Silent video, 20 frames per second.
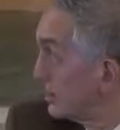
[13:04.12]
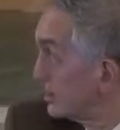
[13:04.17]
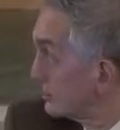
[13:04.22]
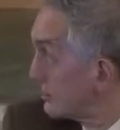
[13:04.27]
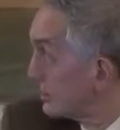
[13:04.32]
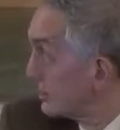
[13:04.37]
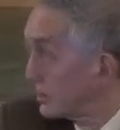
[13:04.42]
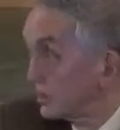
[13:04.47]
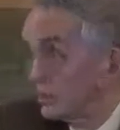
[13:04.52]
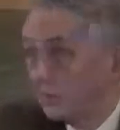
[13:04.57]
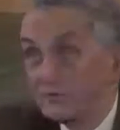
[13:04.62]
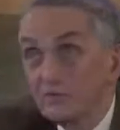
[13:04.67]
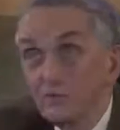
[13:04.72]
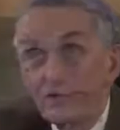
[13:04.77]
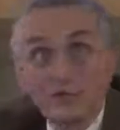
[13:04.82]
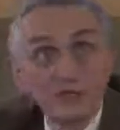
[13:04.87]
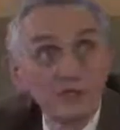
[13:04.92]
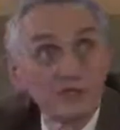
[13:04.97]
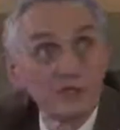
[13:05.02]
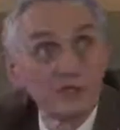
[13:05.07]
because
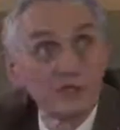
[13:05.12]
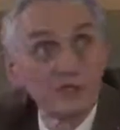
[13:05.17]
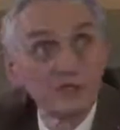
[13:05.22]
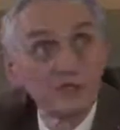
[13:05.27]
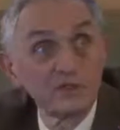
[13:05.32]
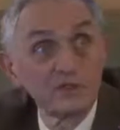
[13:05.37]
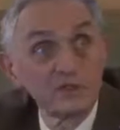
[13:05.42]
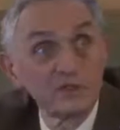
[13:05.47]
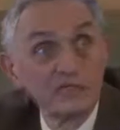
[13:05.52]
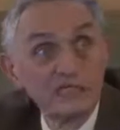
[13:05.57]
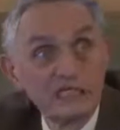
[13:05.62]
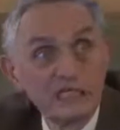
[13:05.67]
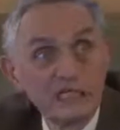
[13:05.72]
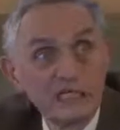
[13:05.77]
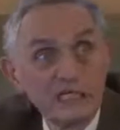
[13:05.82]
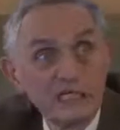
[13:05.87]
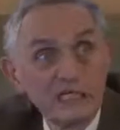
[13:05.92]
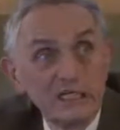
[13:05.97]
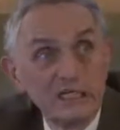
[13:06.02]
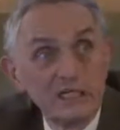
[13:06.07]
whether there's
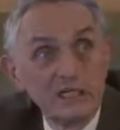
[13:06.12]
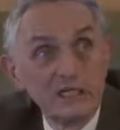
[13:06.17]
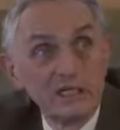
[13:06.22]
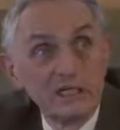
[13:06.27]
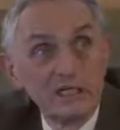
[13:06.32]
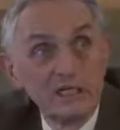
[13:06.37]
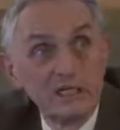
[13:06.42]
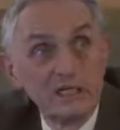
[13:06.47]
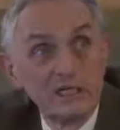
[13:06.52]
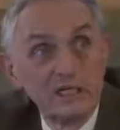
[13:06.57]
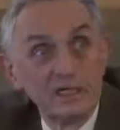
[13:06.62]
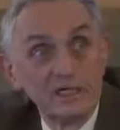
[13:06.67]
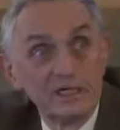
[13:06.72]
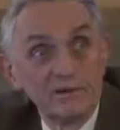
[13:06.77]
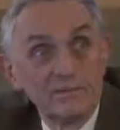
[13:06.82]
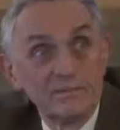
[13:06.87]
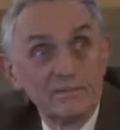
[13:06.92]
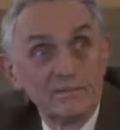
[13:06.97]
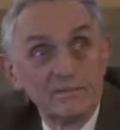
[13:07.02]
a